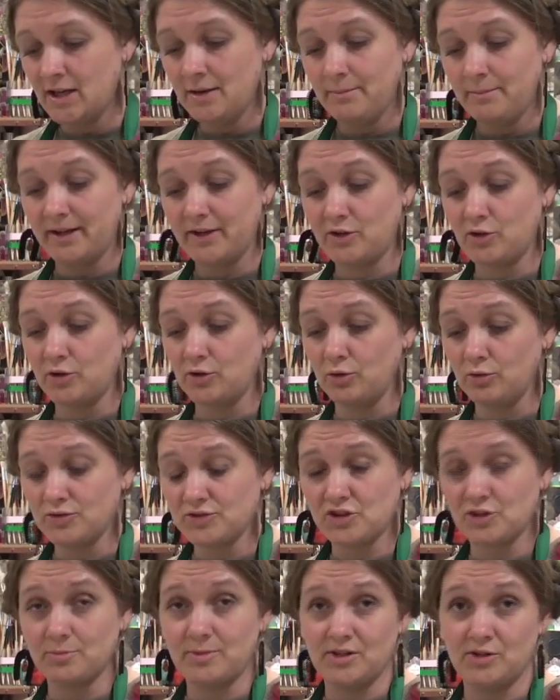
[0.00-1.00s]
but it could
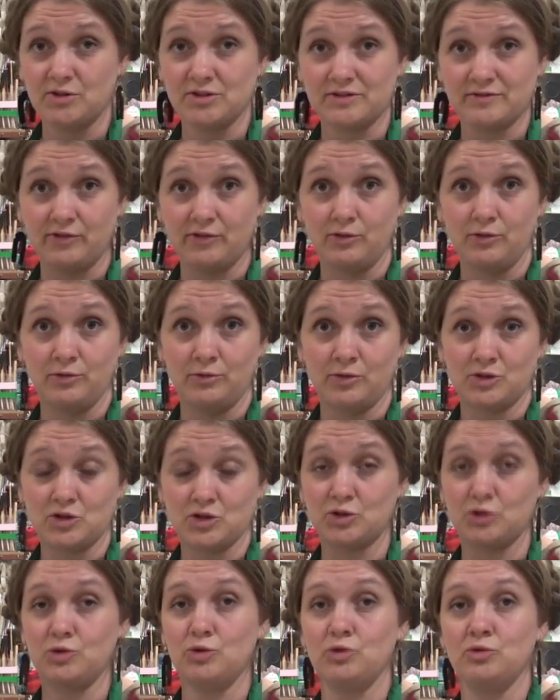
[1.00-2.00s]
also be useful
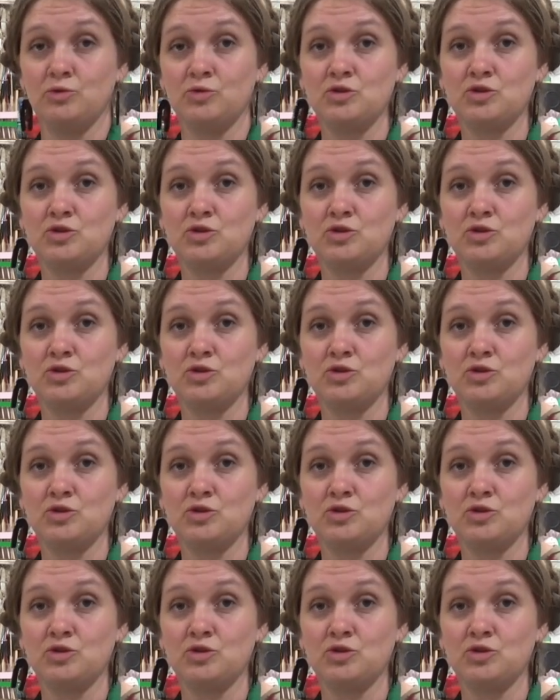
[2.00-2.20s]
to